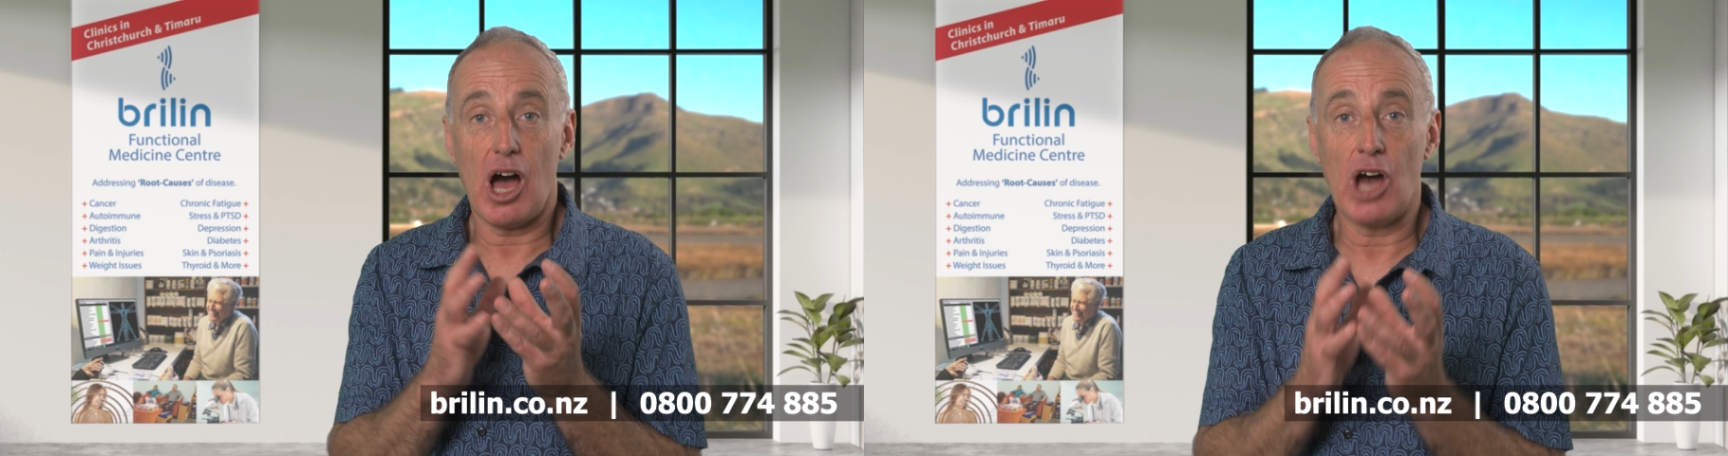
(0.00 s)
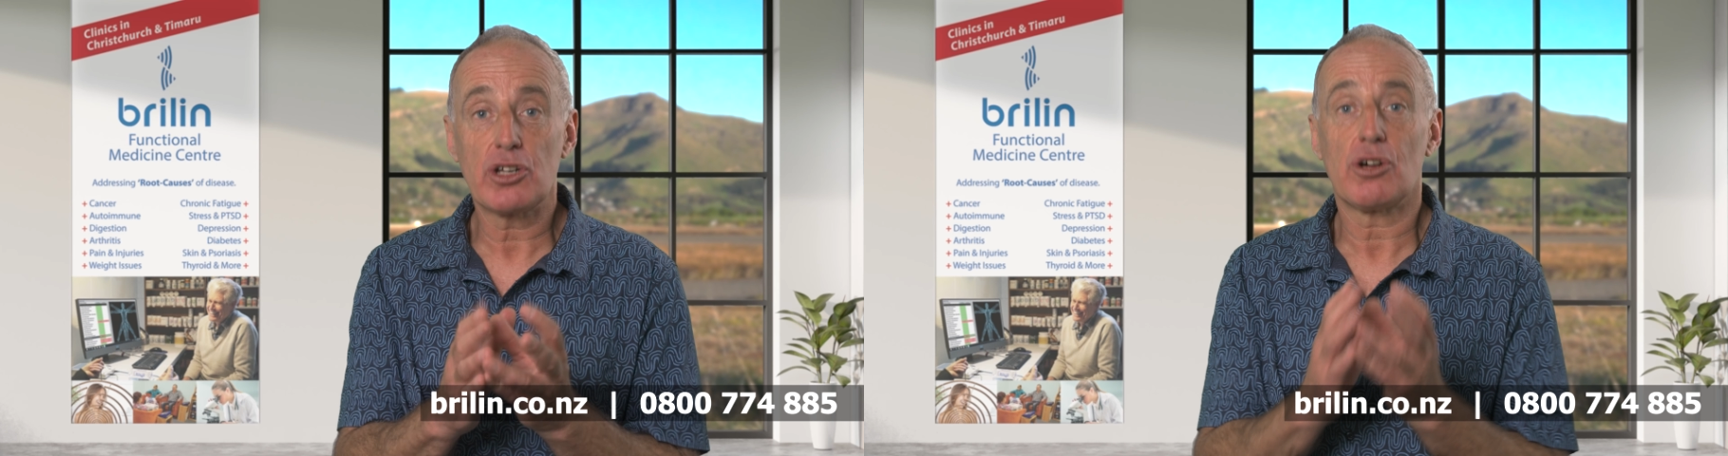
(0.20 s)

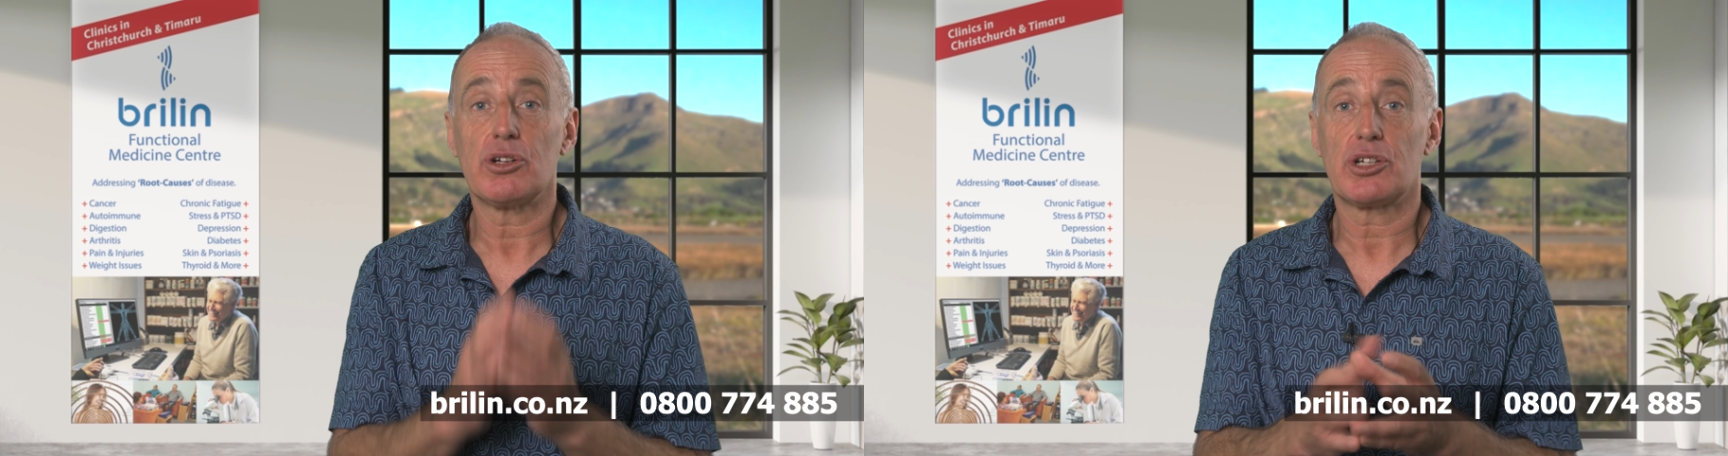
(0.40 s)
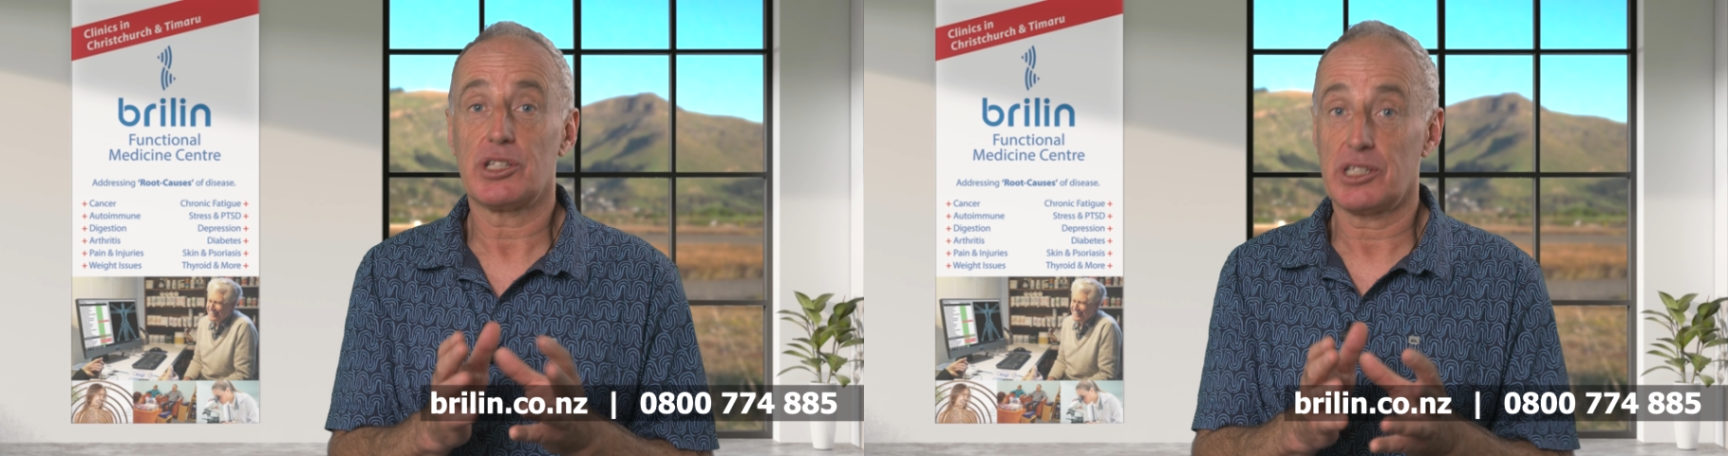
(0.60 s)

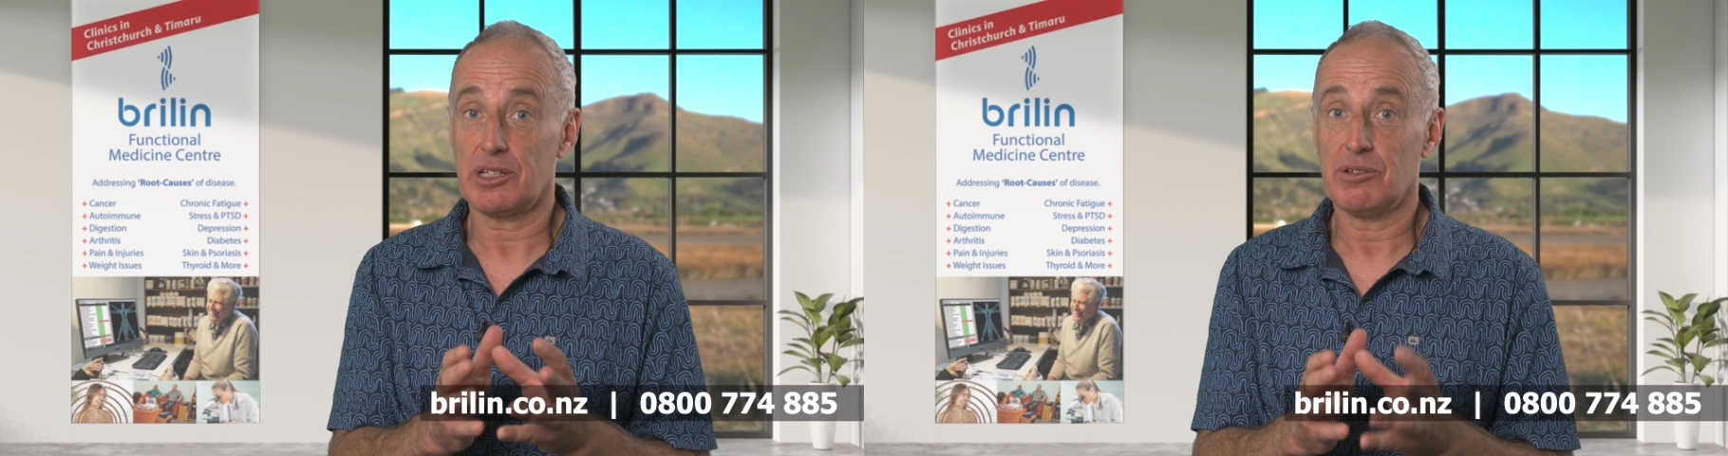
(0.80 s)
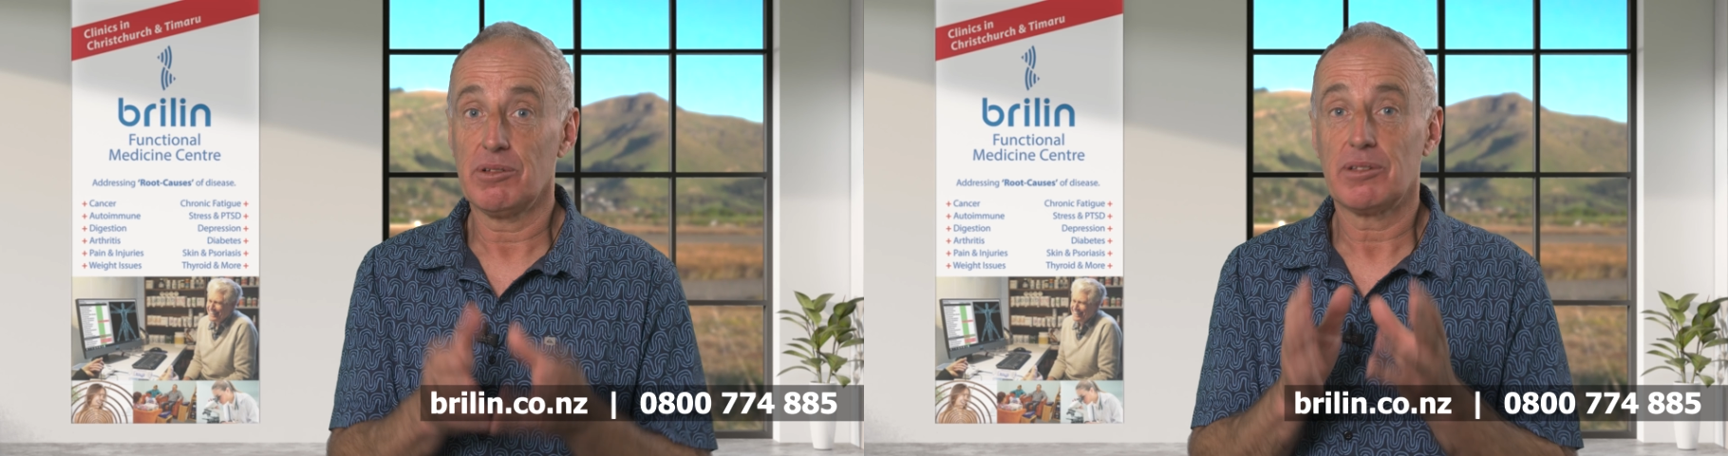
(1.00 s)
unconscious
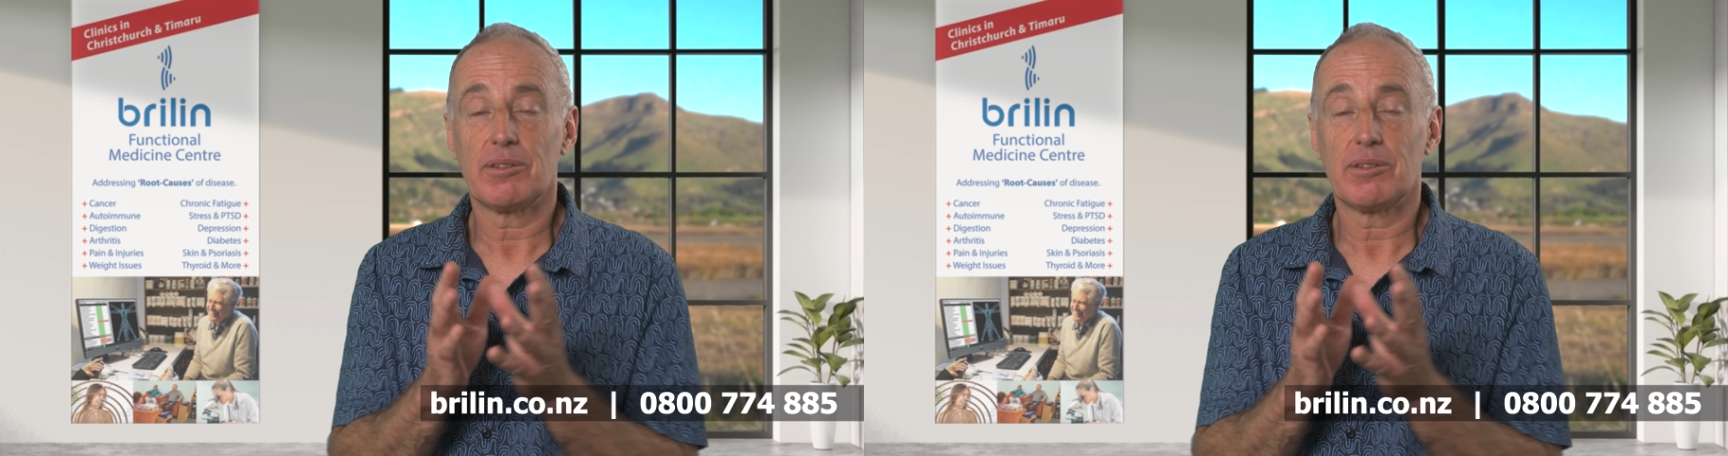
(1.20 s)
still